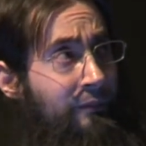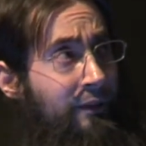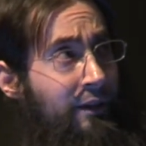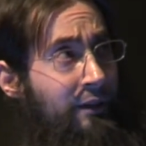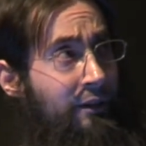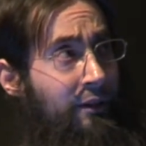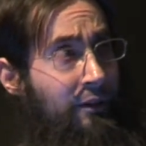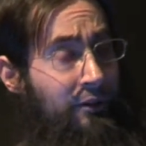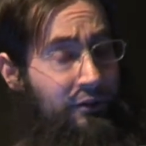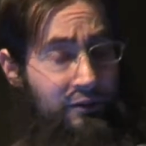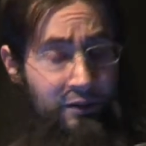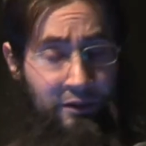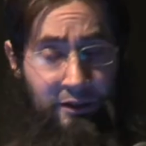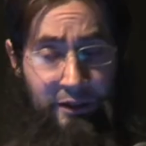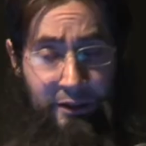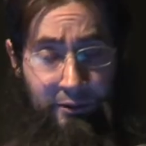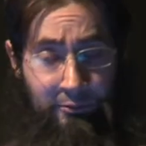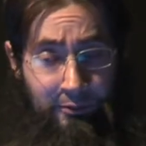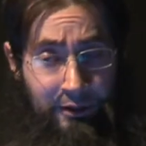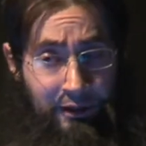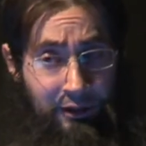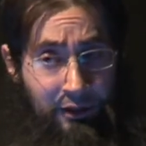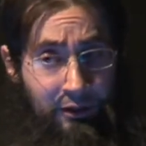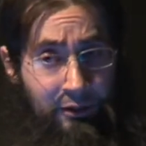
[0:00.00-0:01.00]
and knows to like
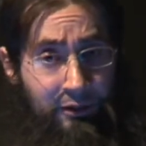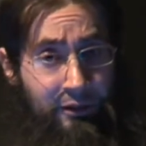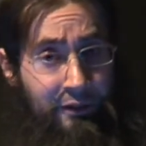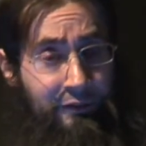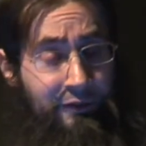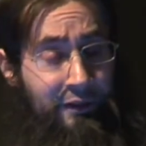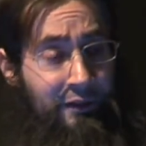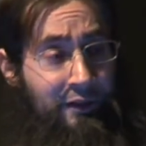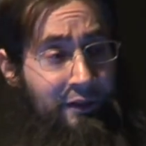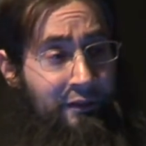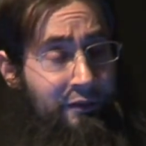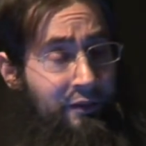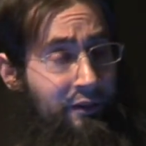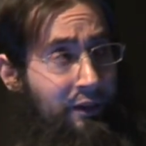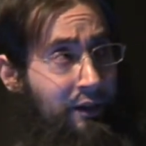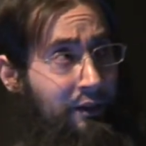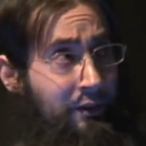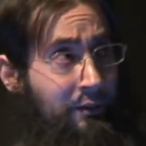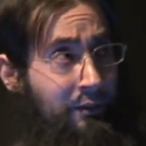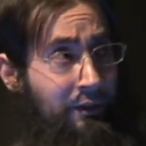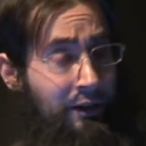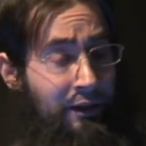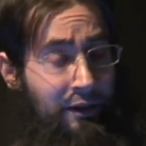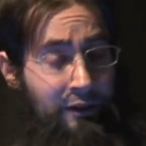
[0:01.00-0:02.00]
reload if you're
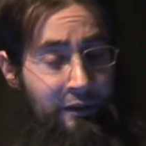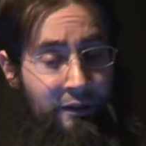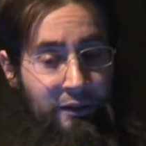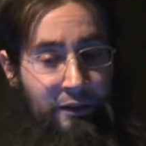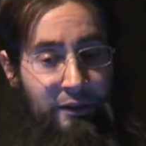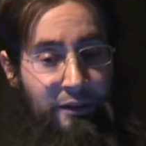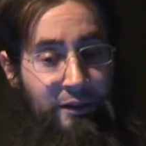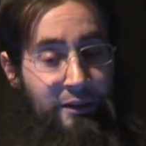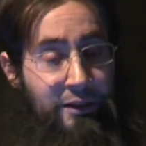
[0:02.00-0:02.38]
not doing anything.